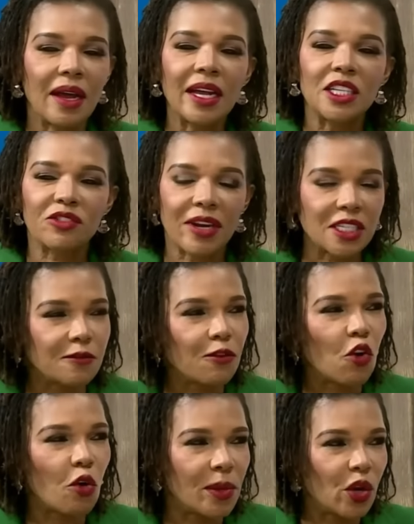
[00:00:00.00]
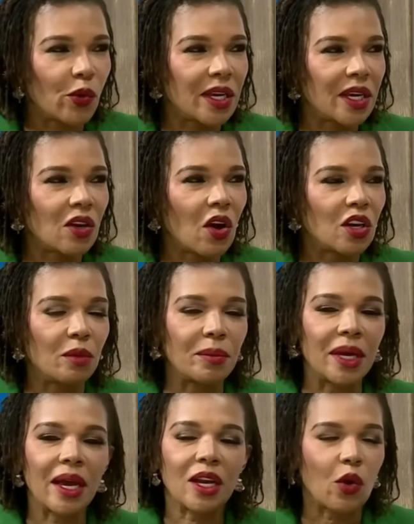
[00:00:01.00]
and transforming our
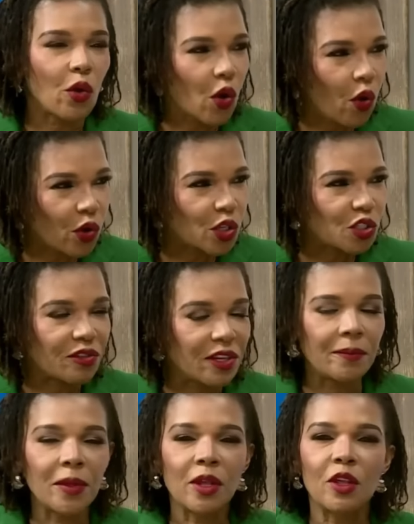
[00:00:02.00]
economy and our country